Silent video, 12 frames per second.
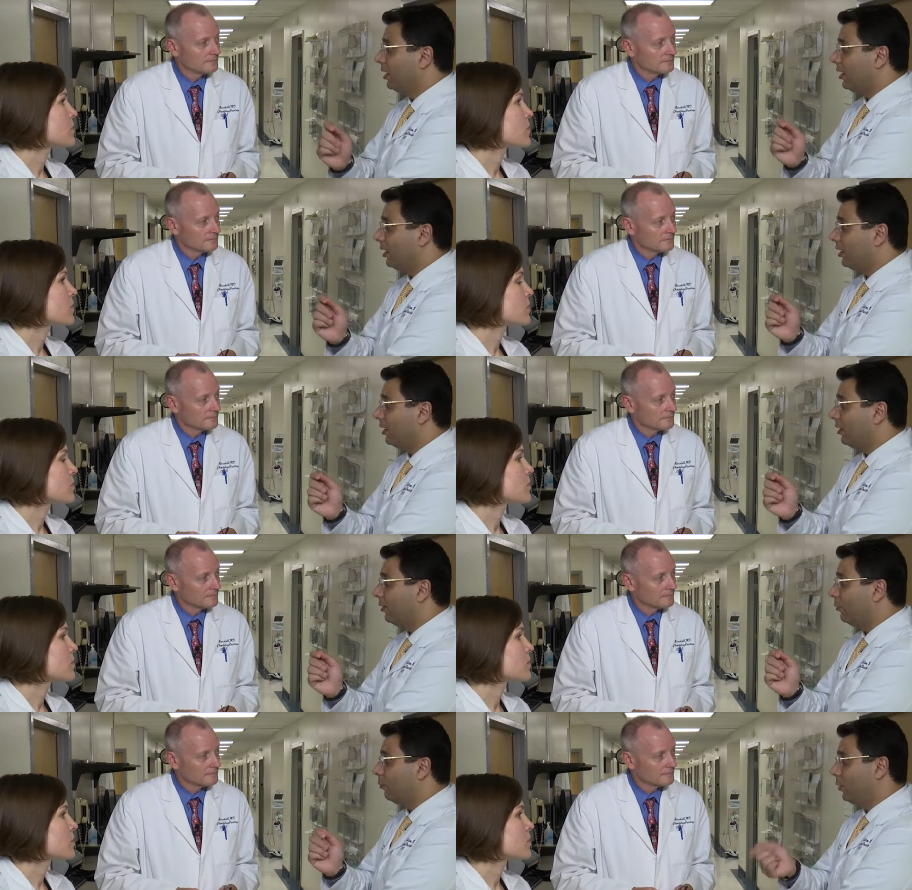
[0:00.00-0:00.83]

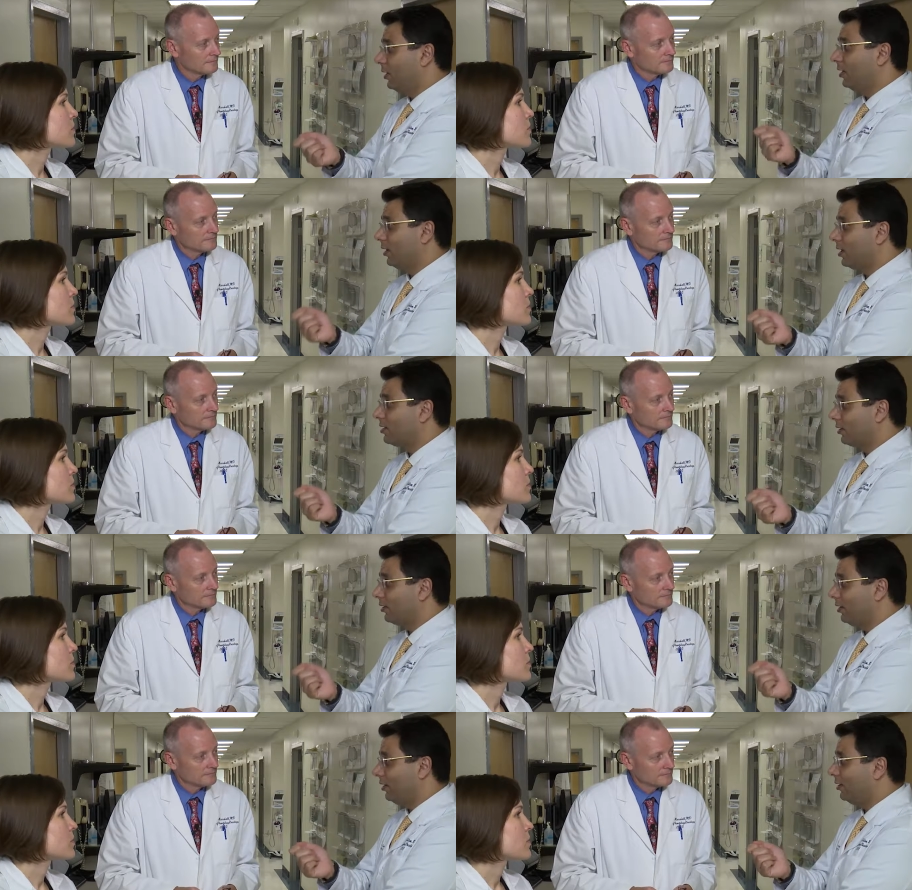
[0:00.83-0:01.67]
Speaker 1: Uh, one
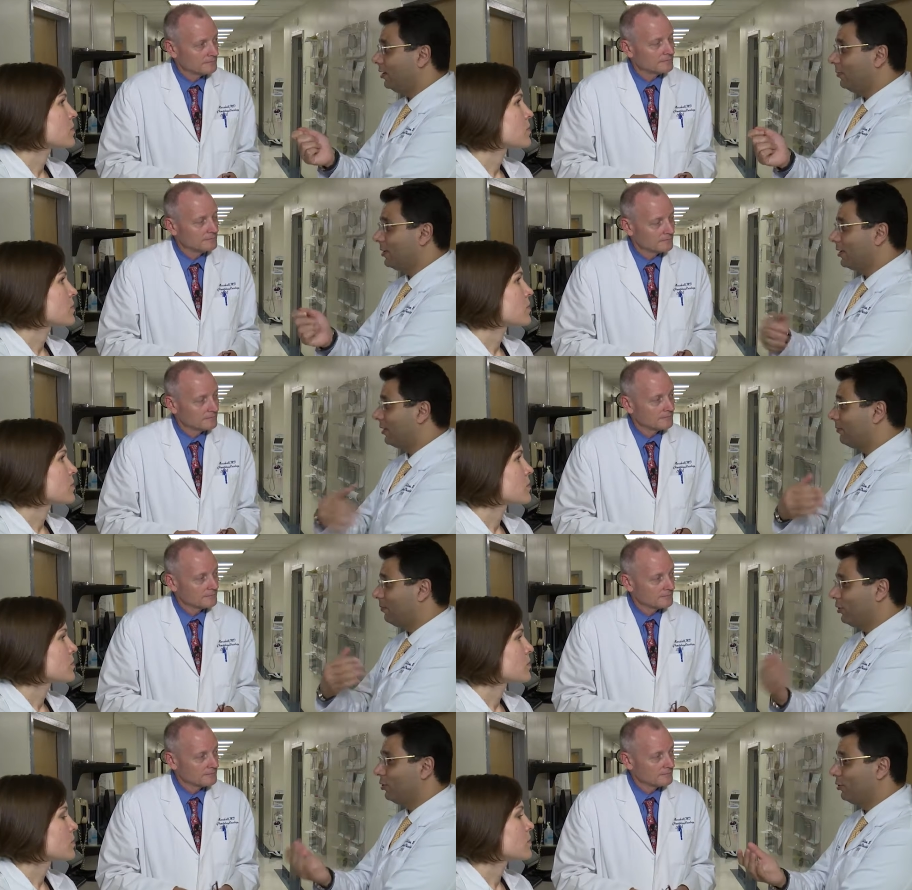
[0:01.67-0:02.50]
other key element that
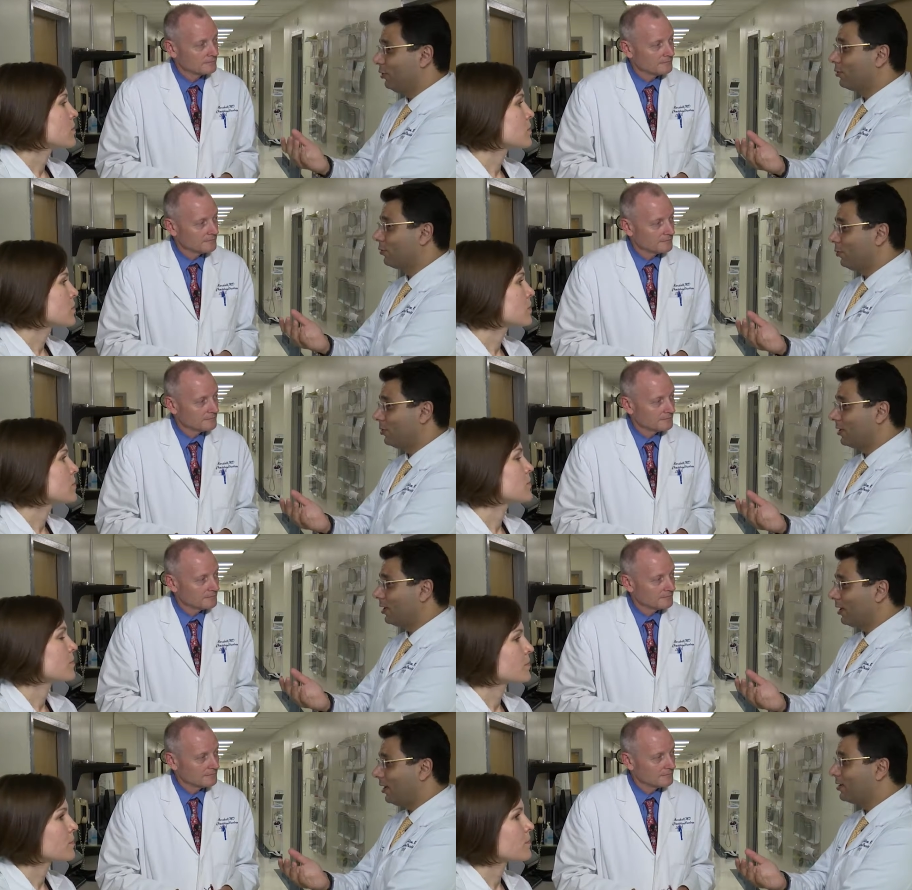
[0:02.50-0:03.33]
patient also
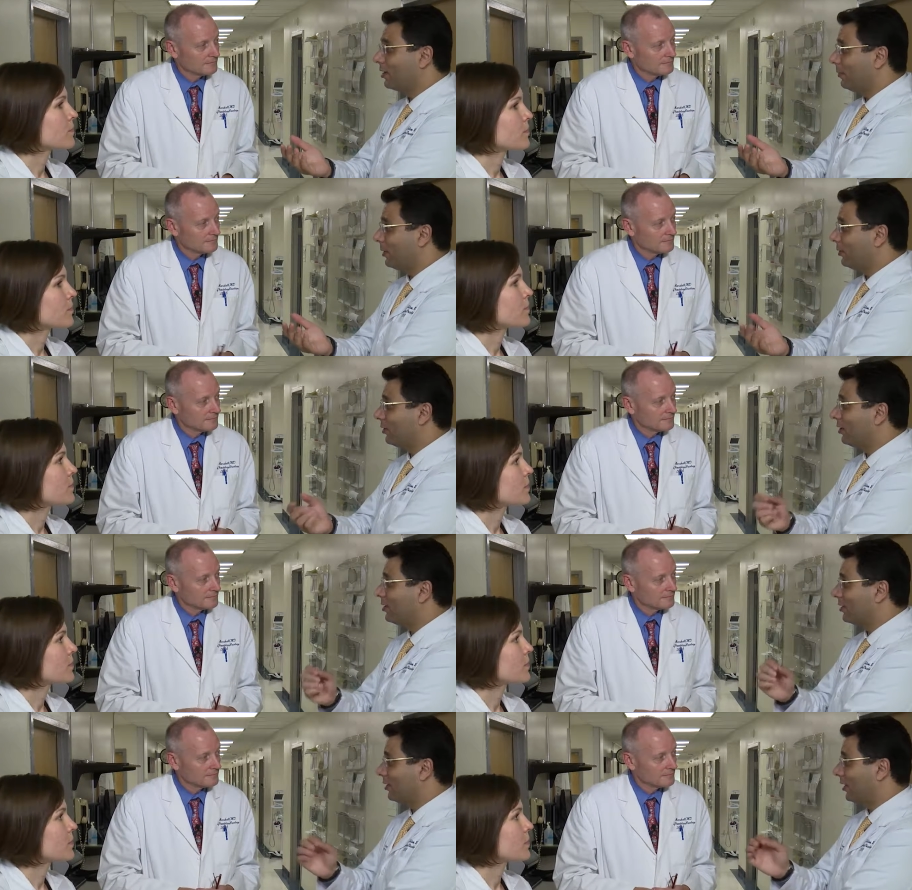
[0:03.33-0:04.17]
was asked about
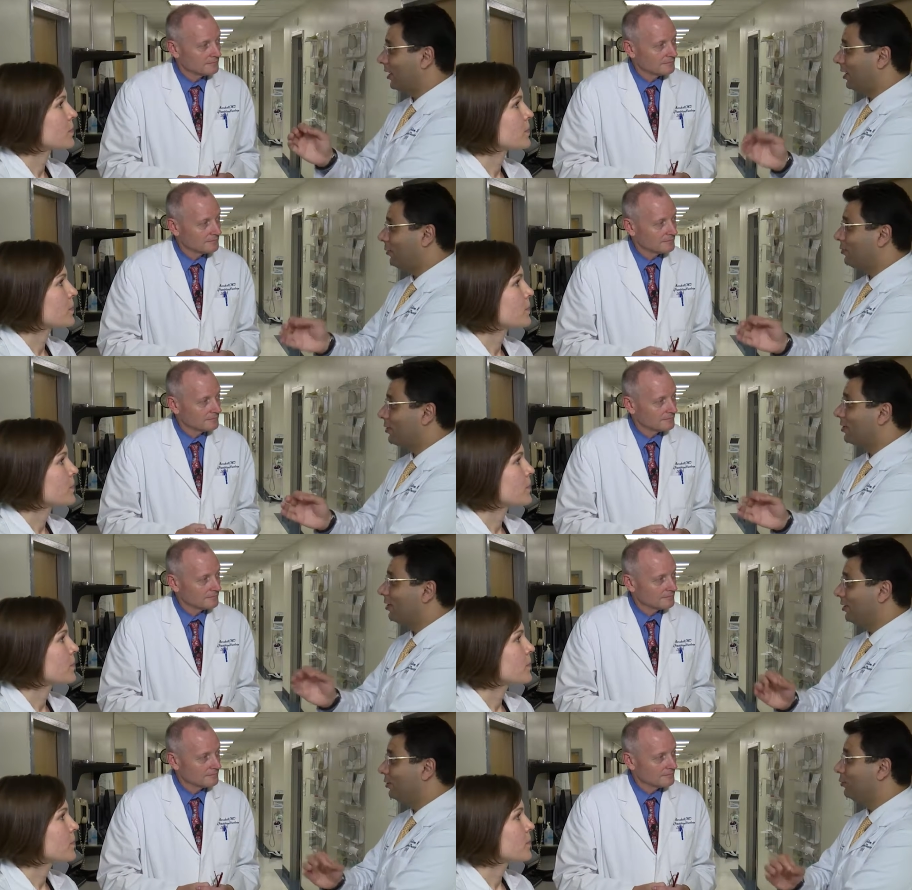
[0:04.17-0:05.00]
is how is
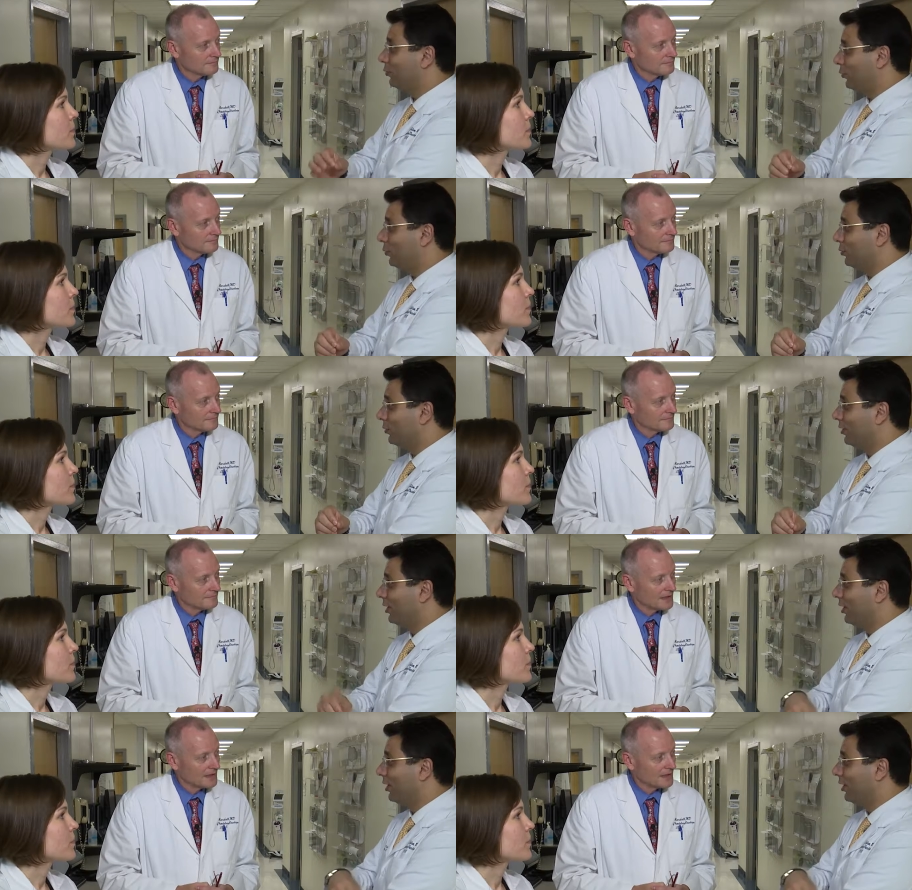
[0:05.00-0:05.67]
this related to food?